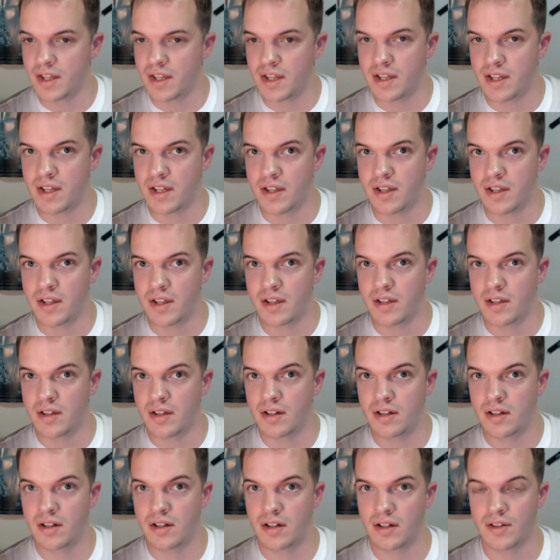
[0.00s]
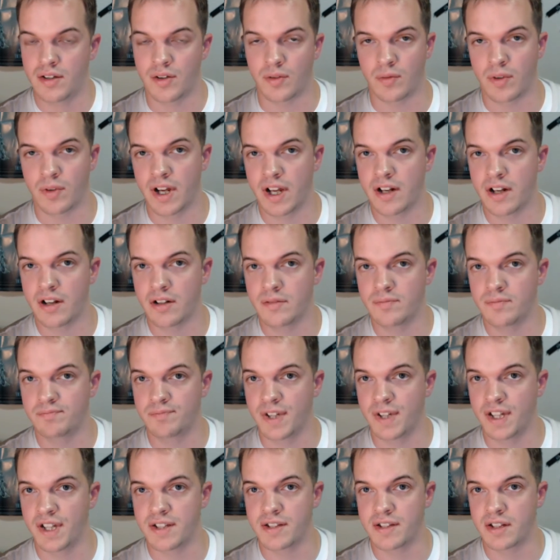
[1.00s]
The the rider
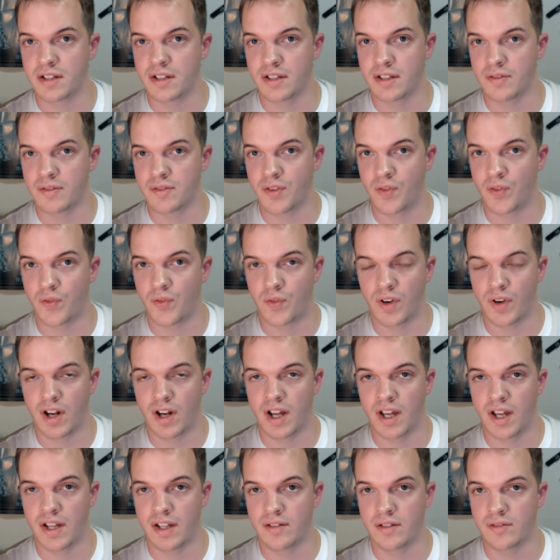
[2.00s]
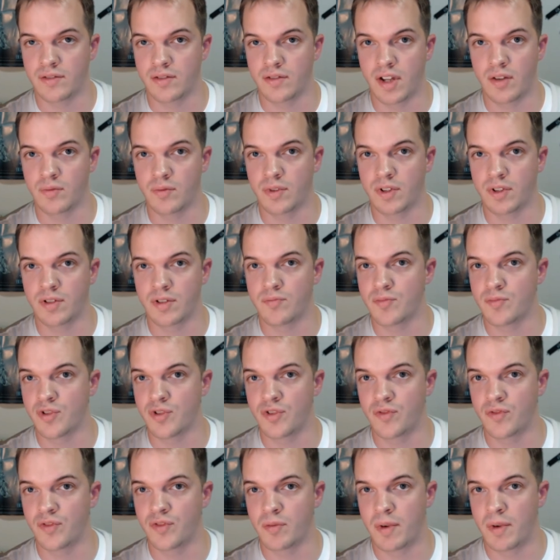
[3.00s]
basically was fried. It, it wouldn't
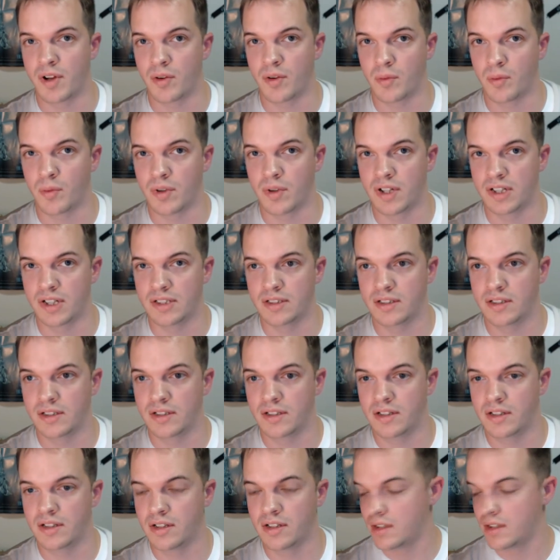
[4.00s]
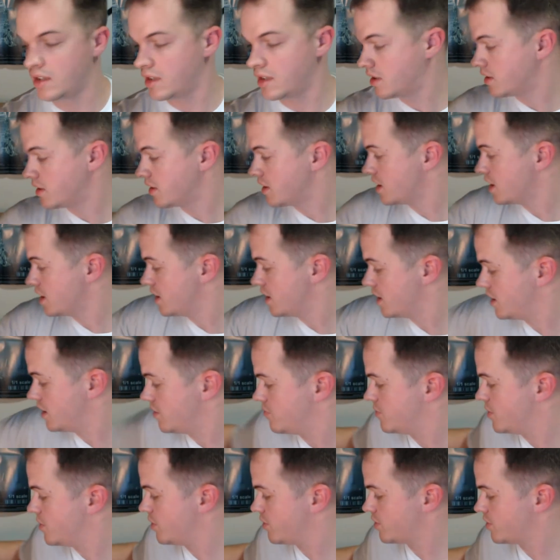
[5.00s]
move no matter what.
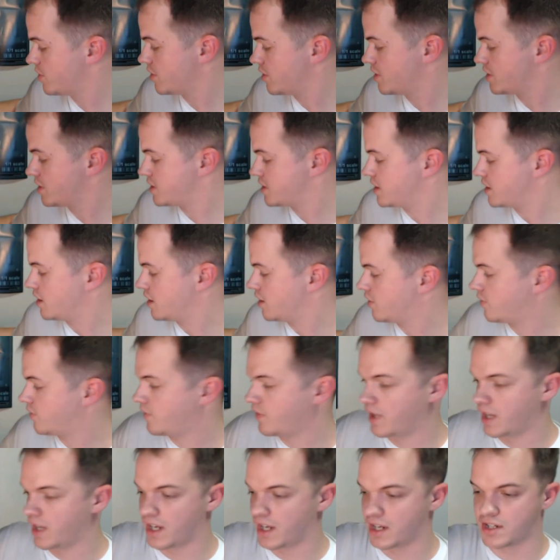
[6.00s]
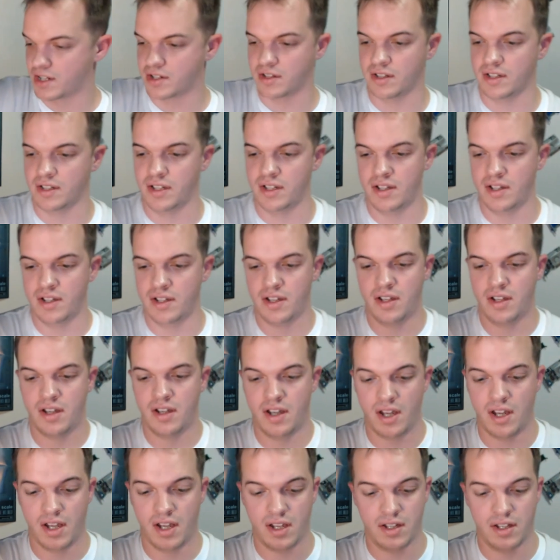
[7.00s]
The motor itself actually
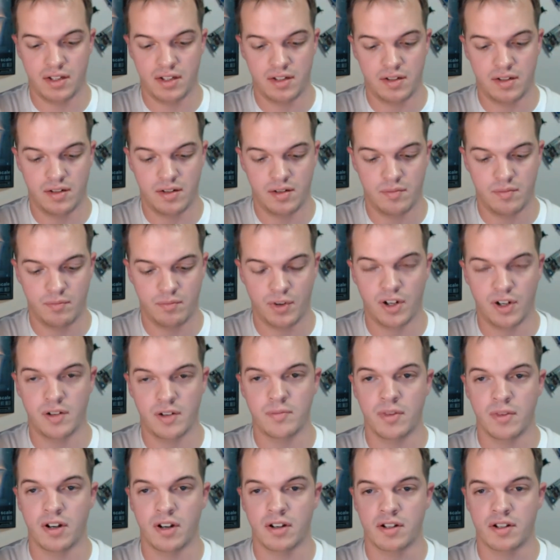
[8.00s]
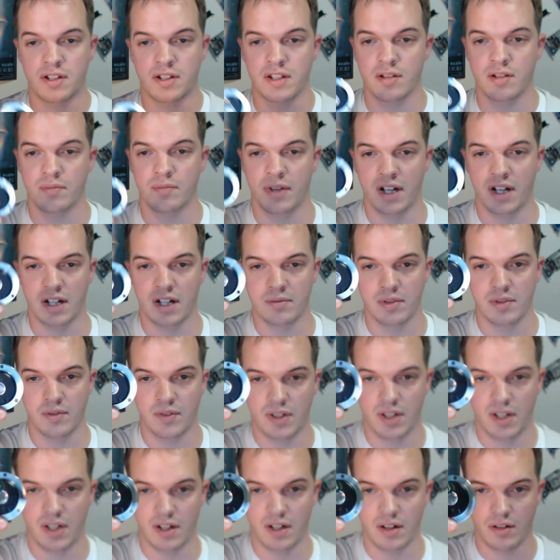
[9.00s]
has burn marks in the bottom
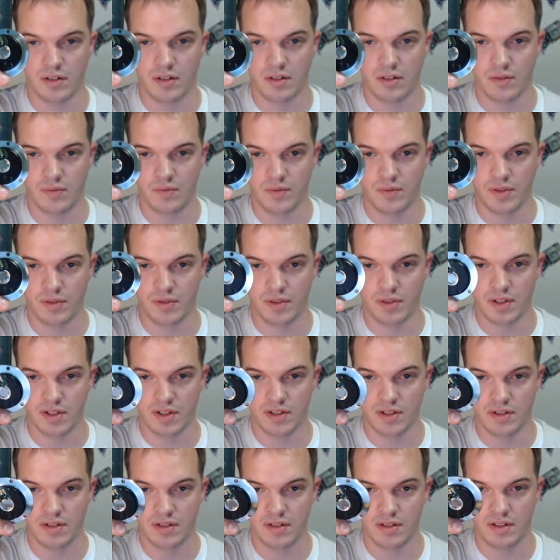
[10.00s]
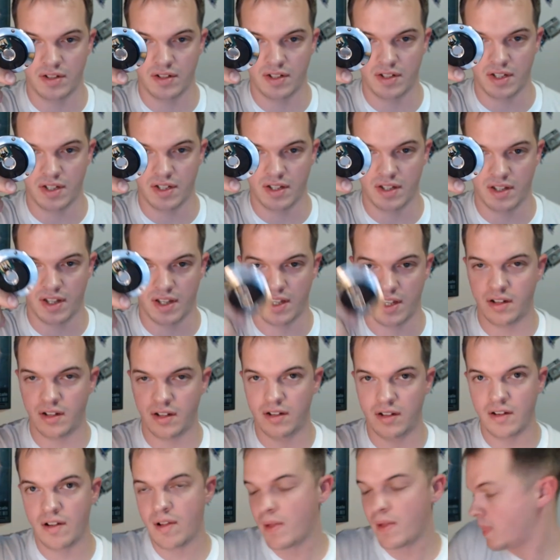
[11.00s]
of it. I don't know if you can see that.
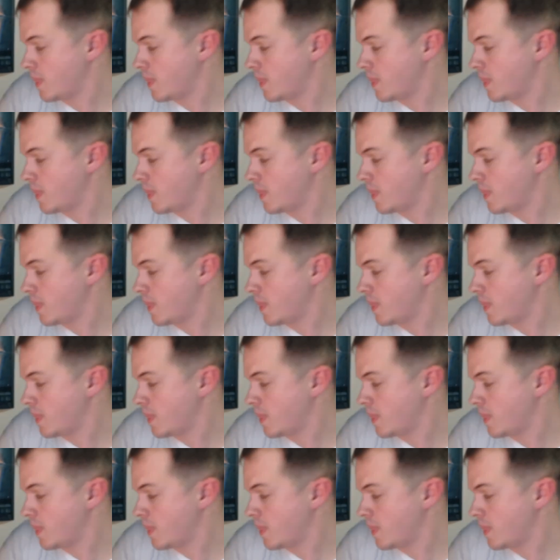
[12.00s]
